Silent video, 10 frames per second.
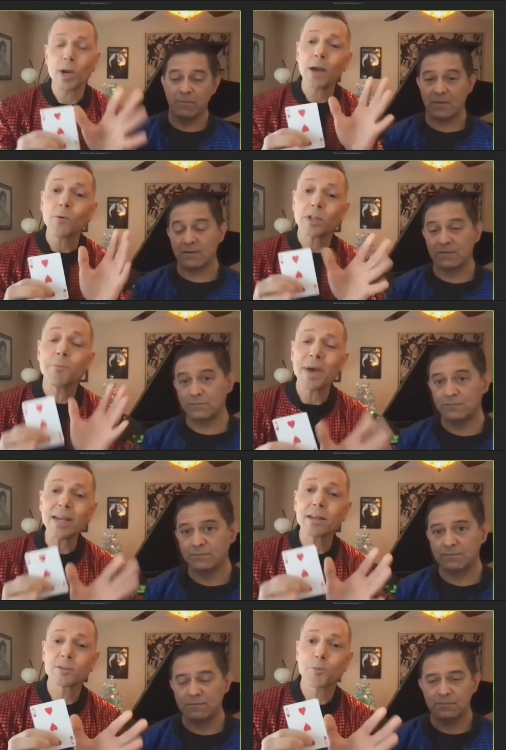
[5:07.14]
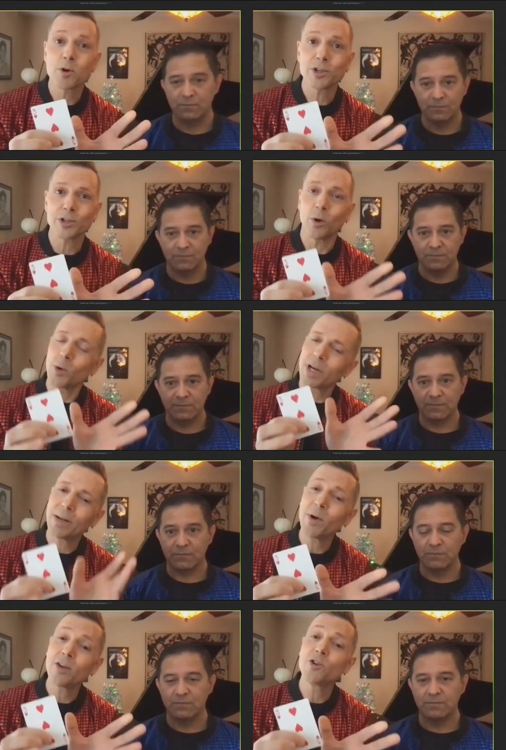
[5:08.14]
Speaker 1: what I, to make this personal, what I
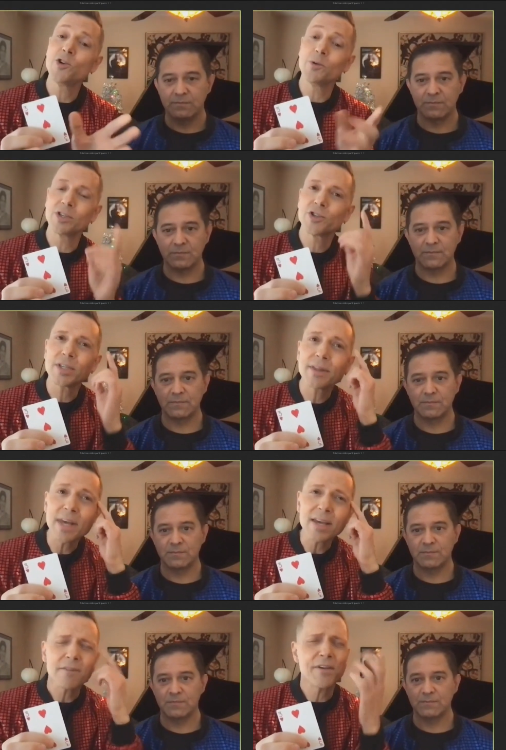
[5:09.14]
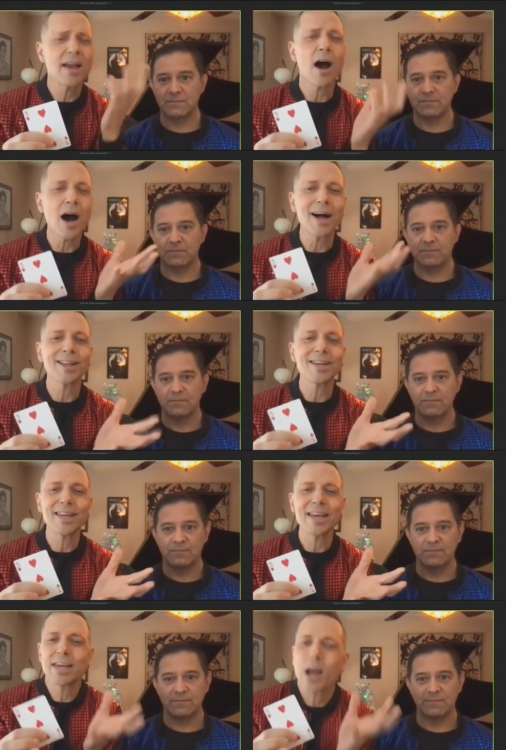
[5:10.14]
want you to do is just think of a
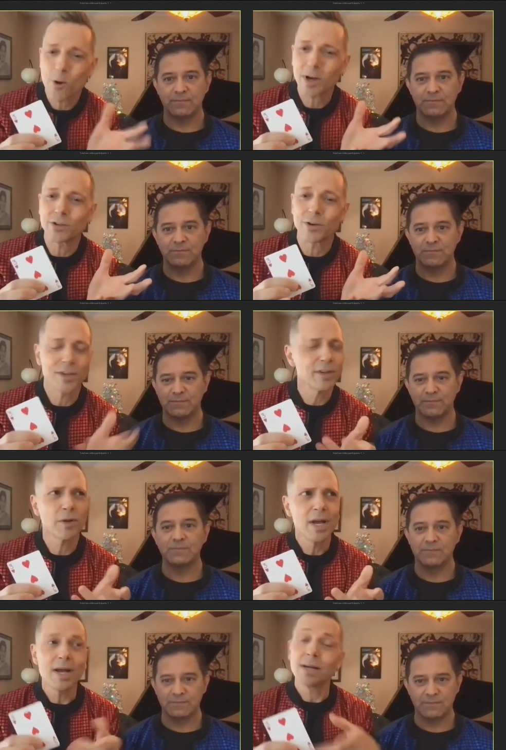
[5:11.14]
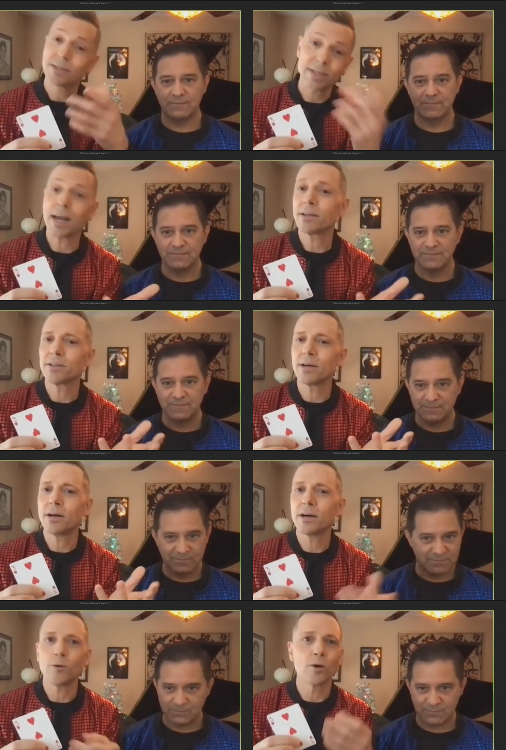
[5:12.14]
holiday character. You know,
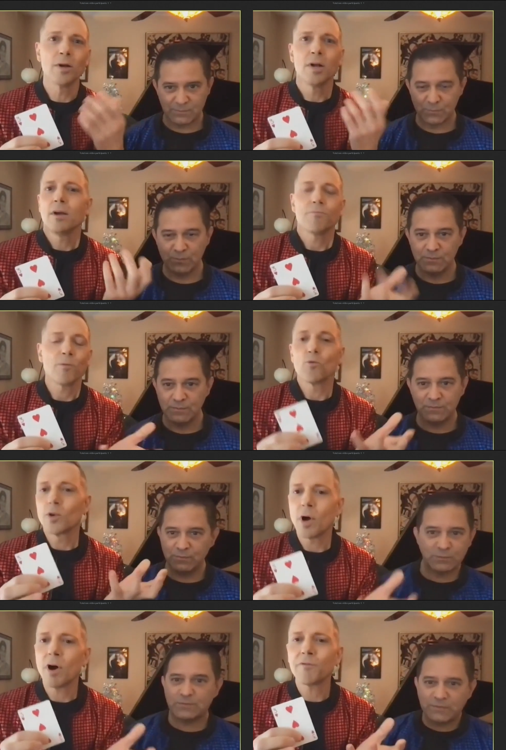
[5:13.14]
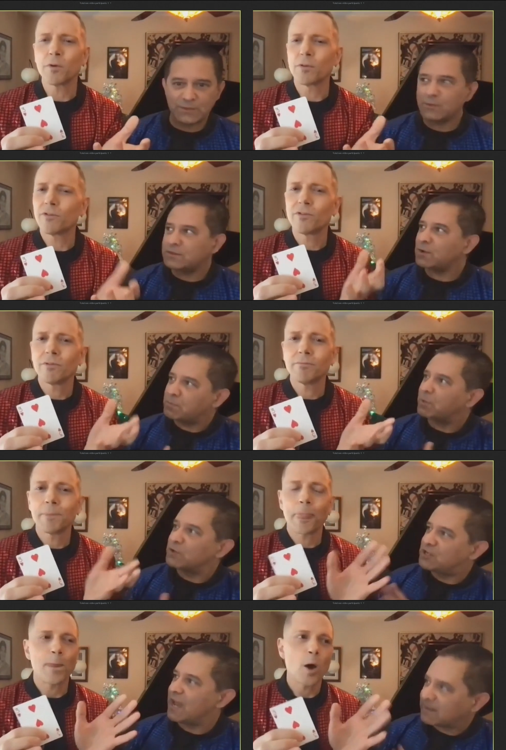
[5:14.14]
Santa or Rudolph. Or, don't don't
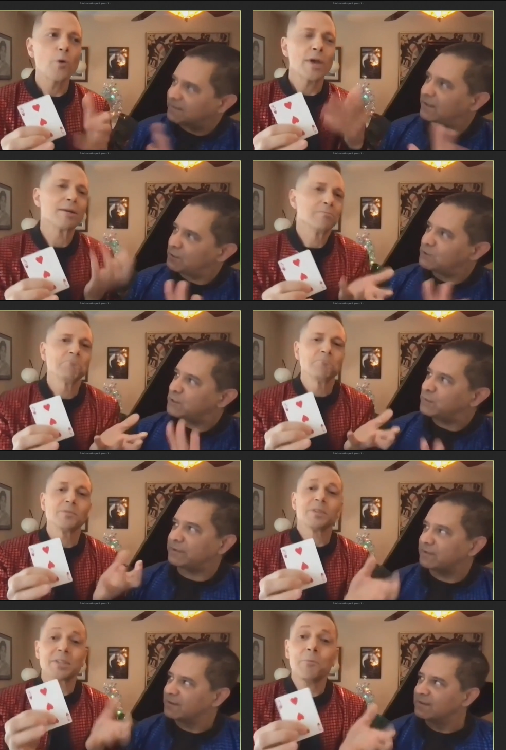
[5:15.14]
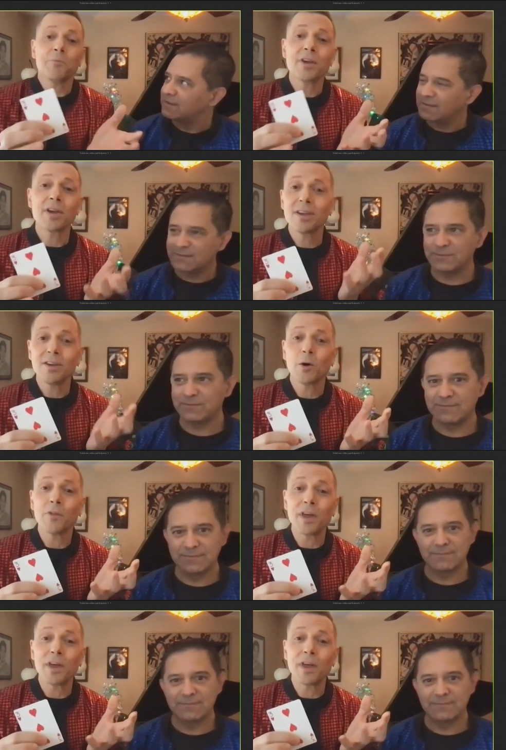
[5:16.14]
project. Okay. Let her do it. Hmm. Something mm. you know